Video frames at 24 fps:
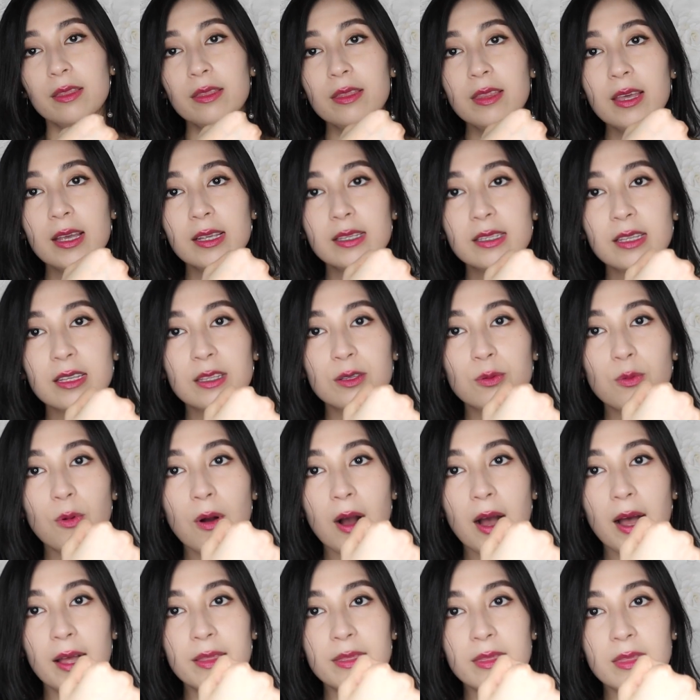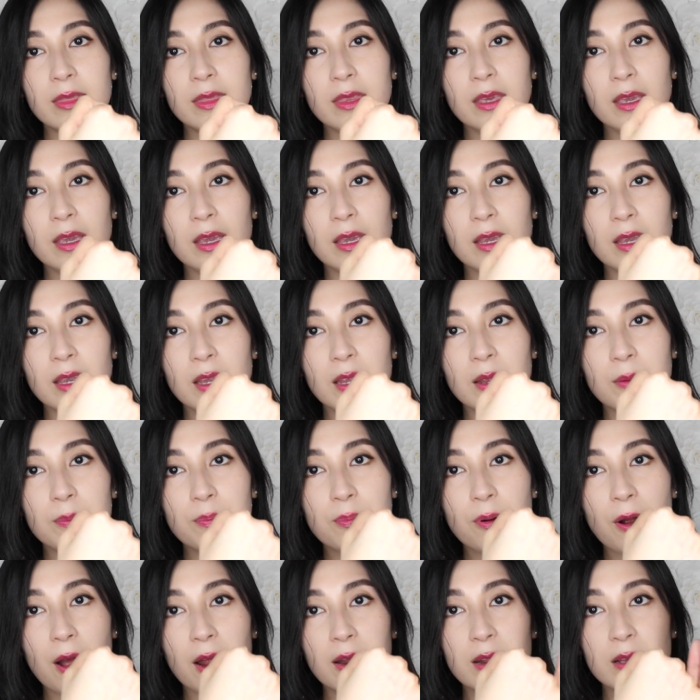this is what the
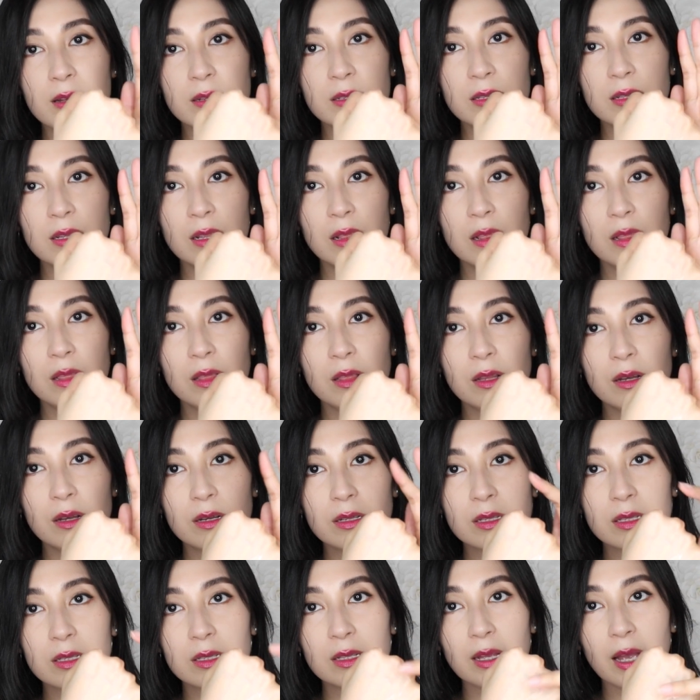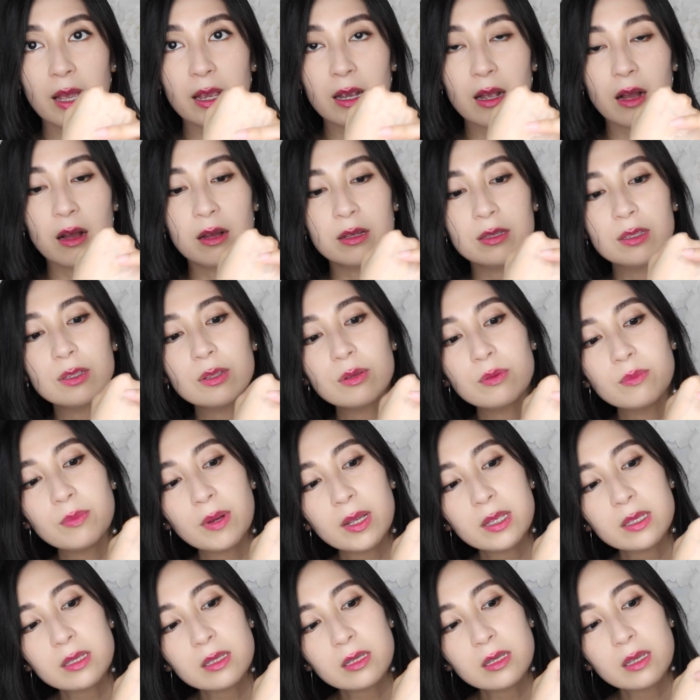product looks like onto
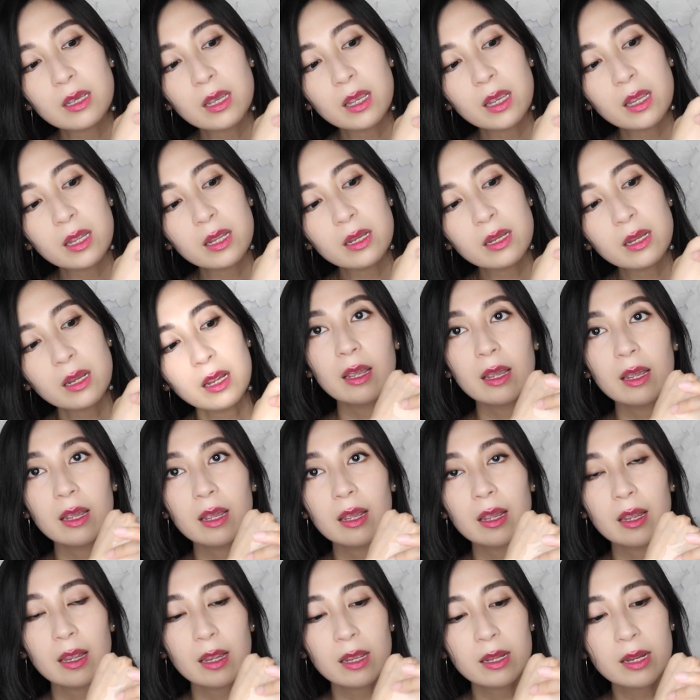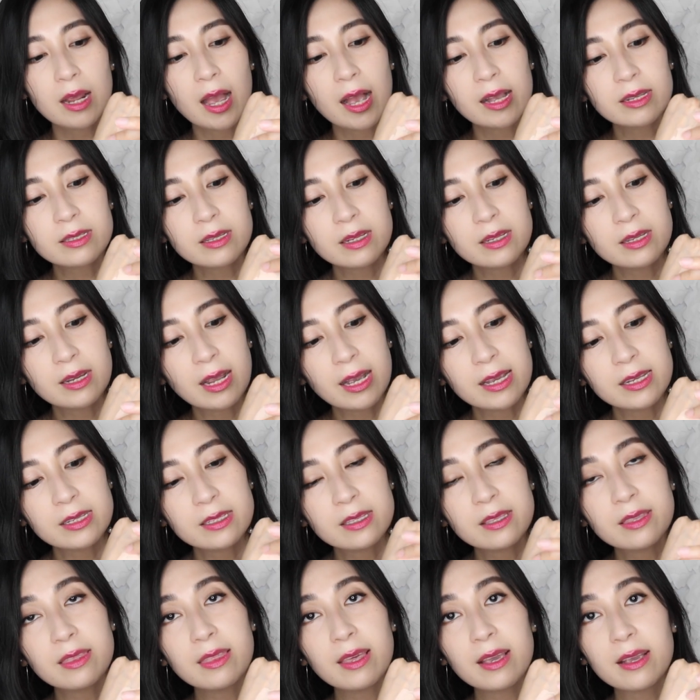my skin. It has a nice
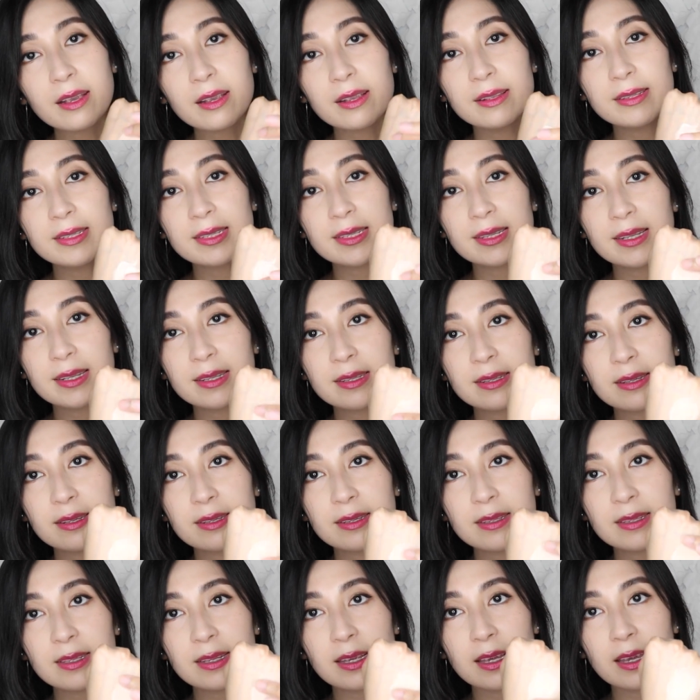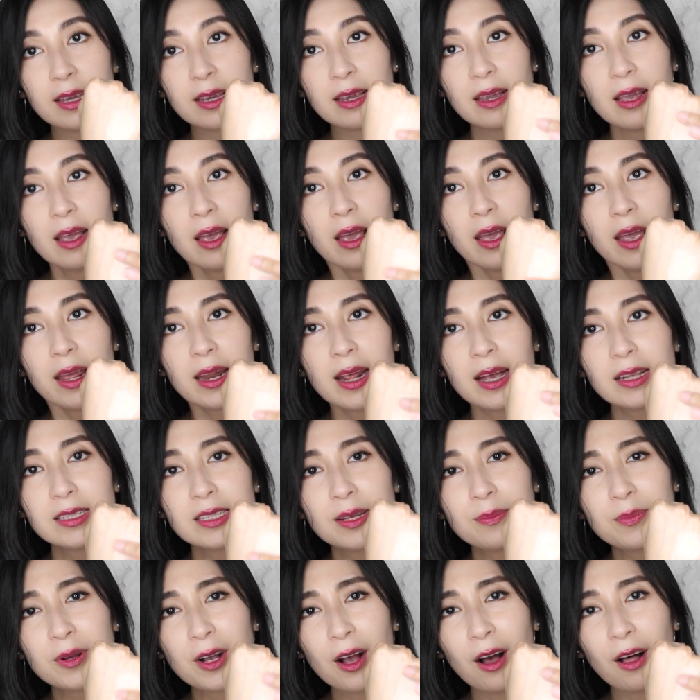thick consistency. It has
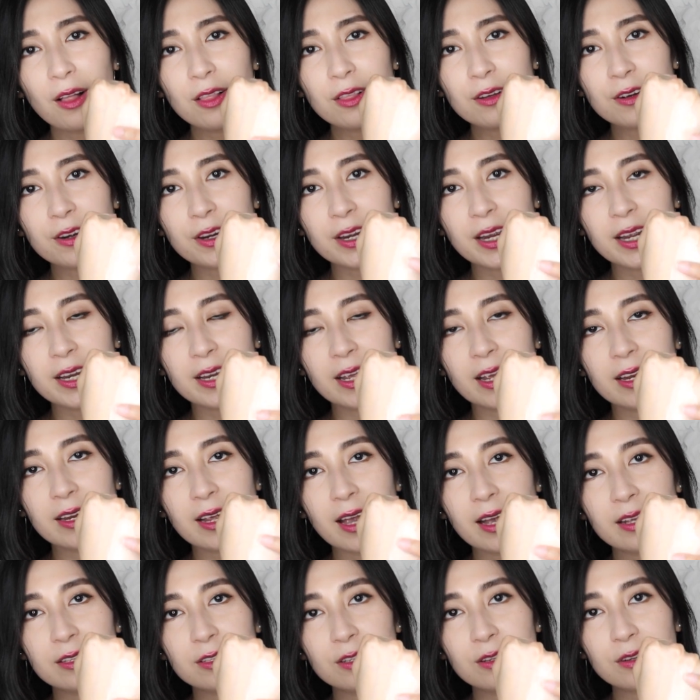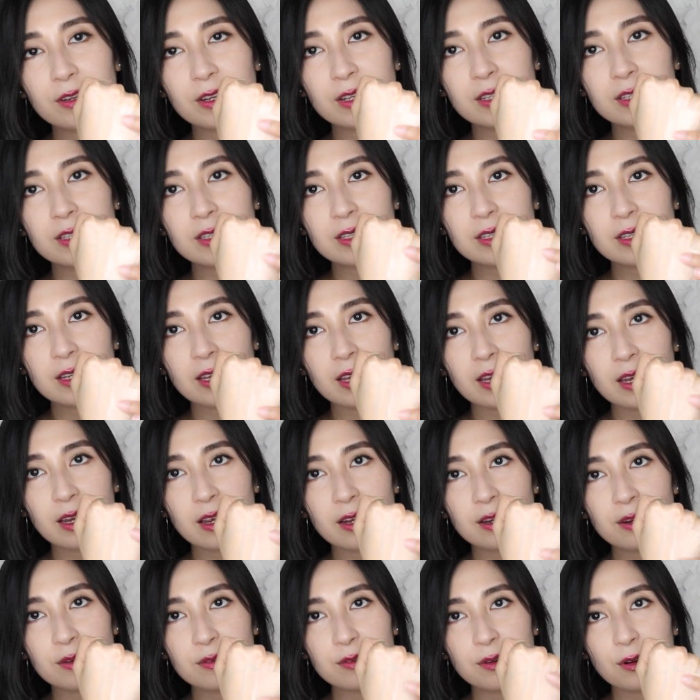some color in it, as you can see.
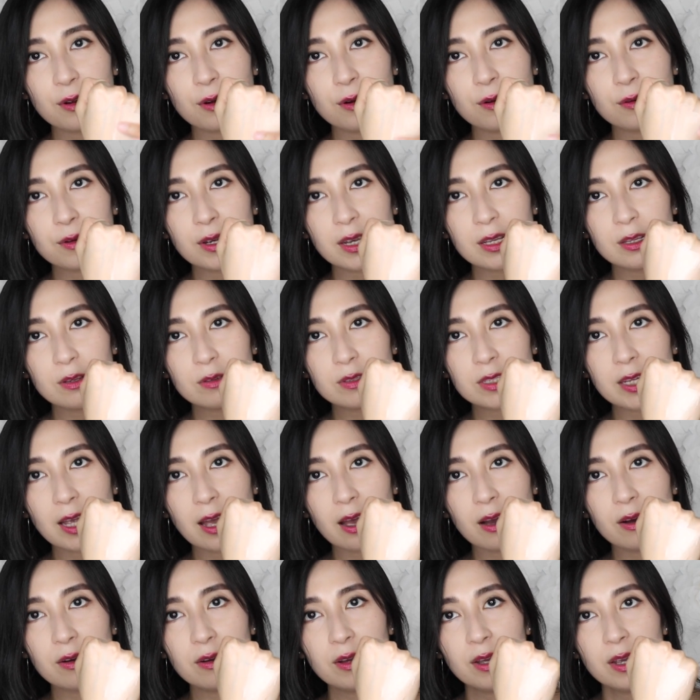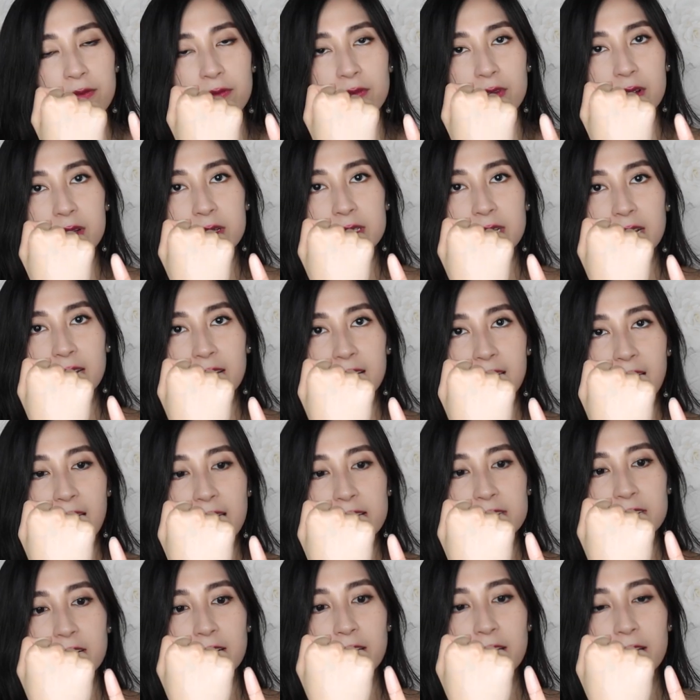I don't know, can you tell? It feels like it
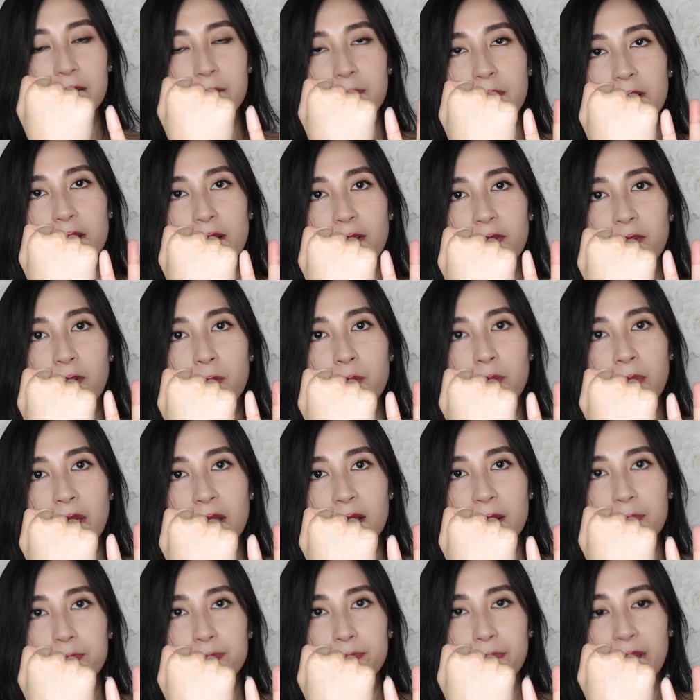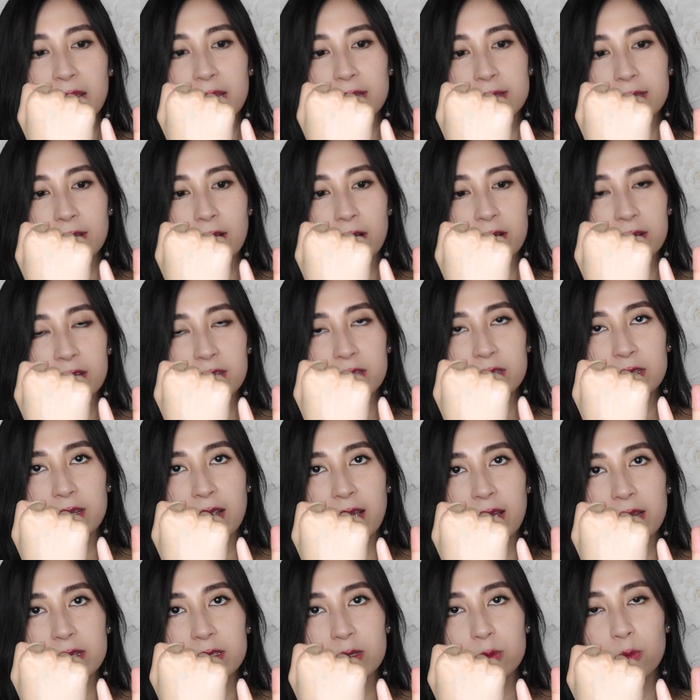has a little bit of a makeup base on it
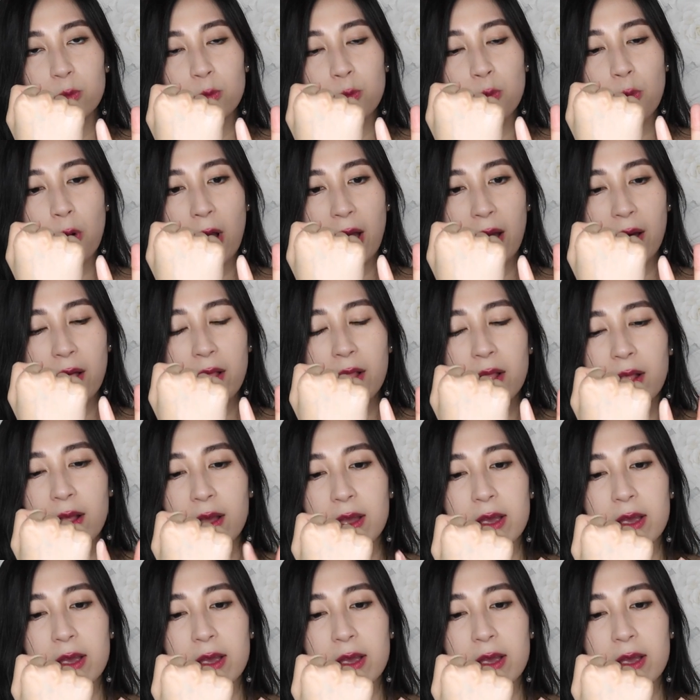as well.